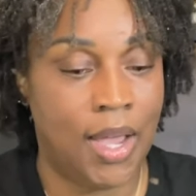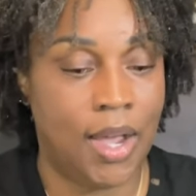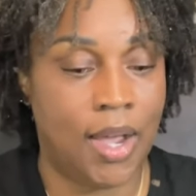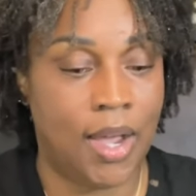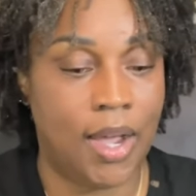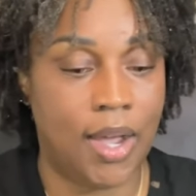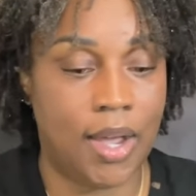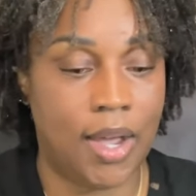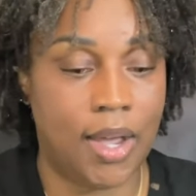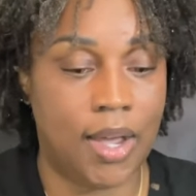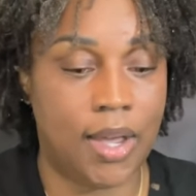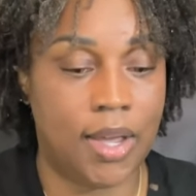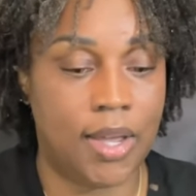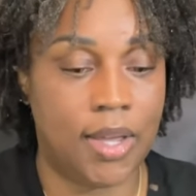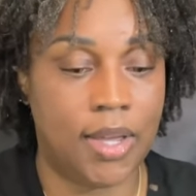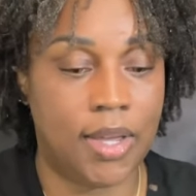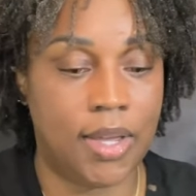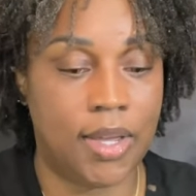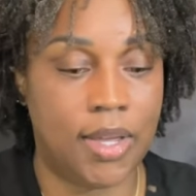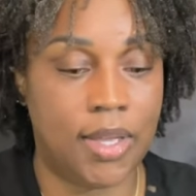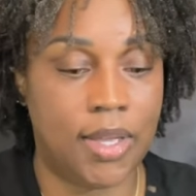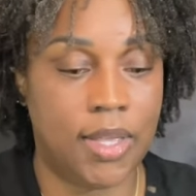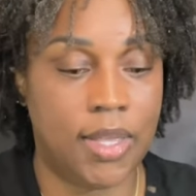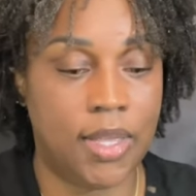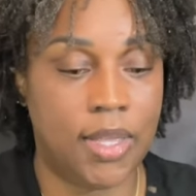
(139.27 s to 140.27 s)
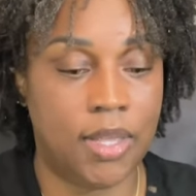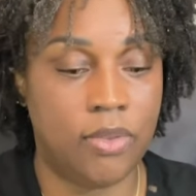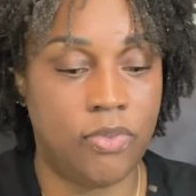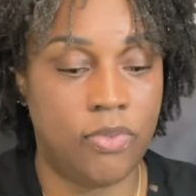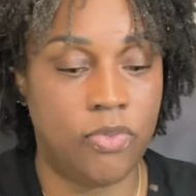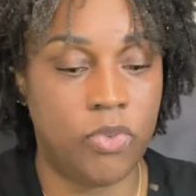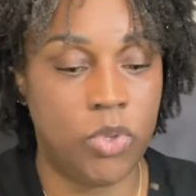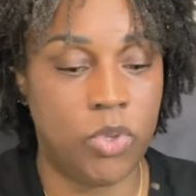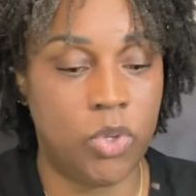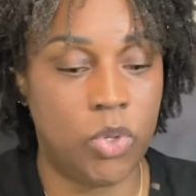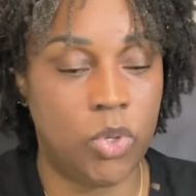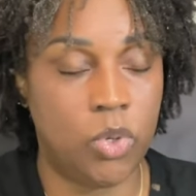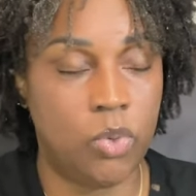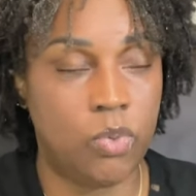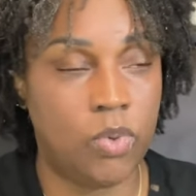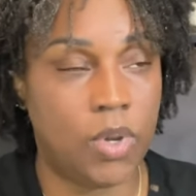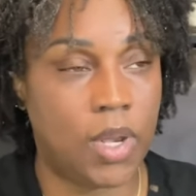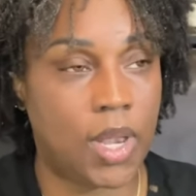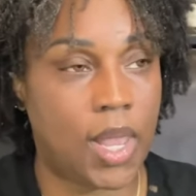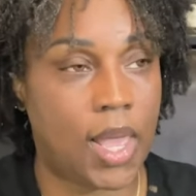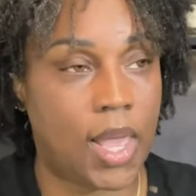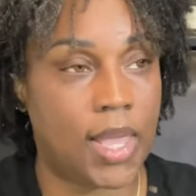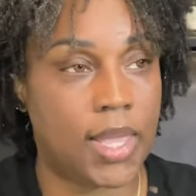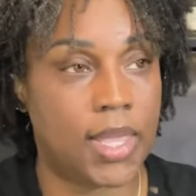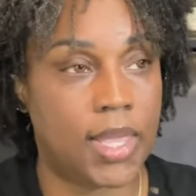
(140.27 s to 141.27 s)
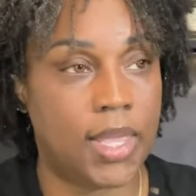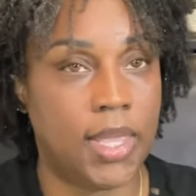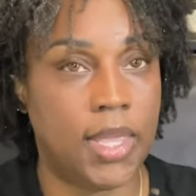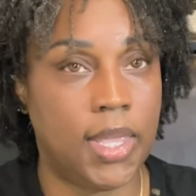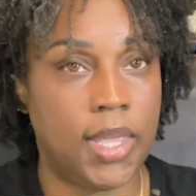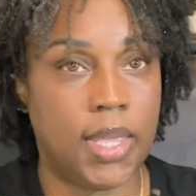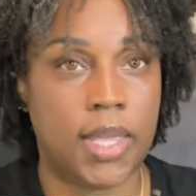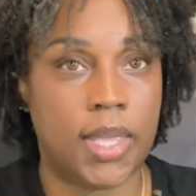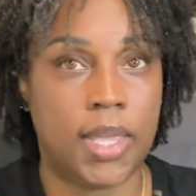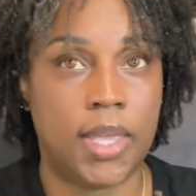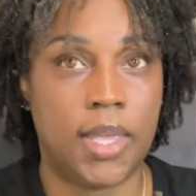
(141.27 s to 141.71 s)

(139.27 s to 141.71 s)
If you like